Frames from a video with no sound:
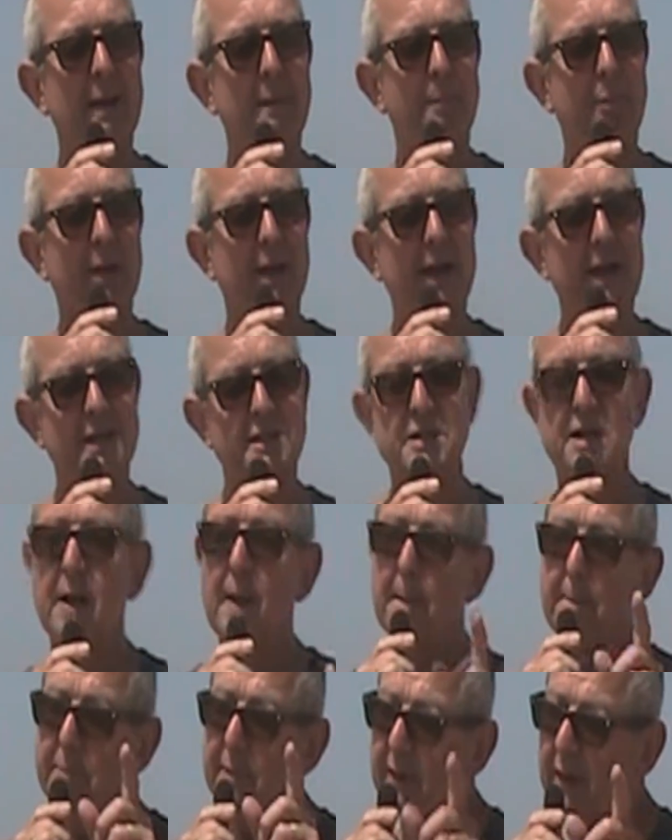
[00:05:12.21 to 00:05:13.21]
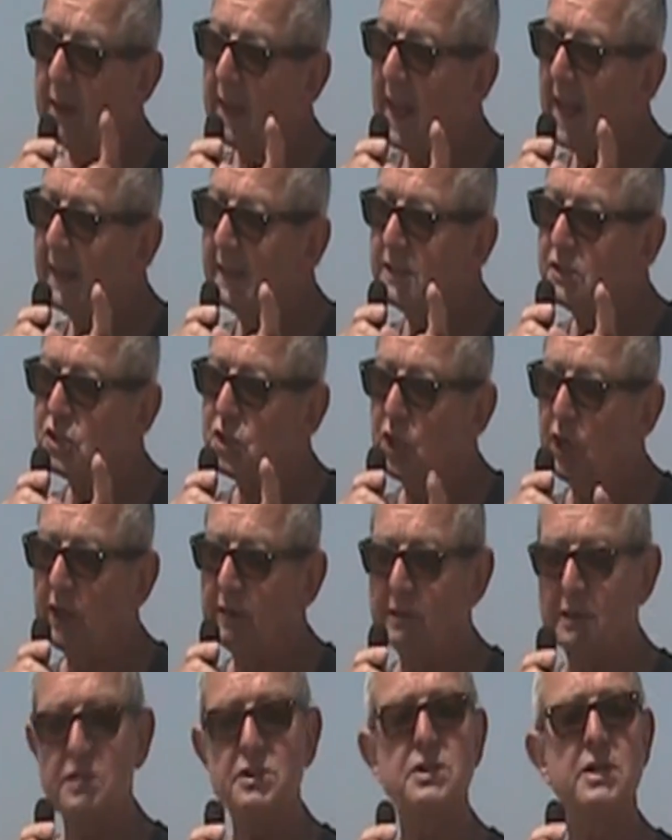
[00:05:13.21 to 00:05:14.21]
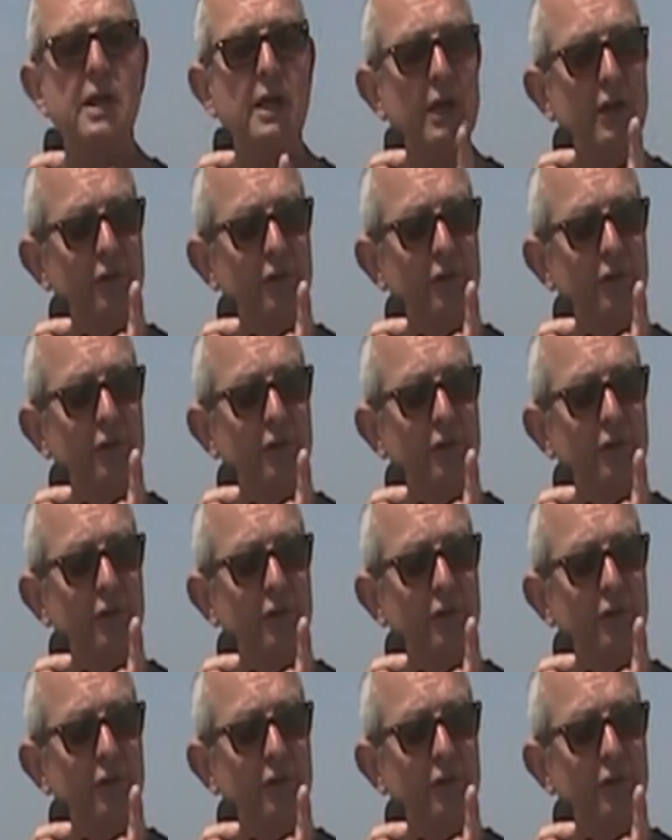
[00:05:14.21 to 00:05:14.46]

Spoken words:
in place, but I had insurance.